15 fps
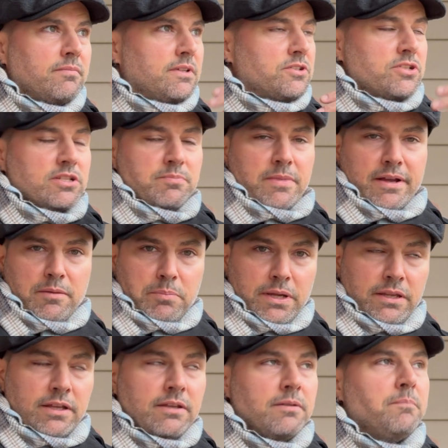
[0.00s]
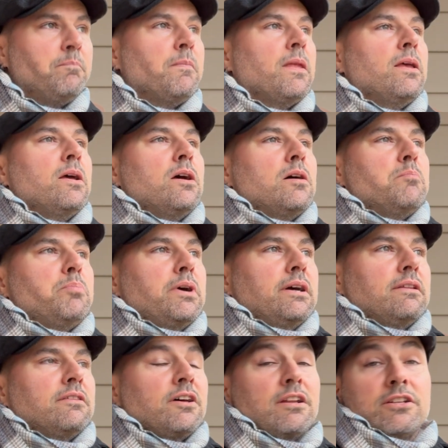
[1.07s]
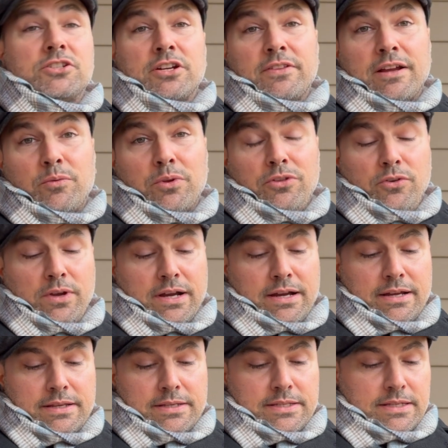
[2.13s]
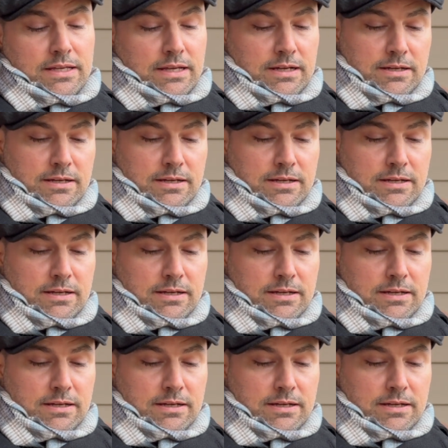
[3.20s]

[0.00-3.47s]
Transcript: It's just my opinion, but thought I'd share that with you guys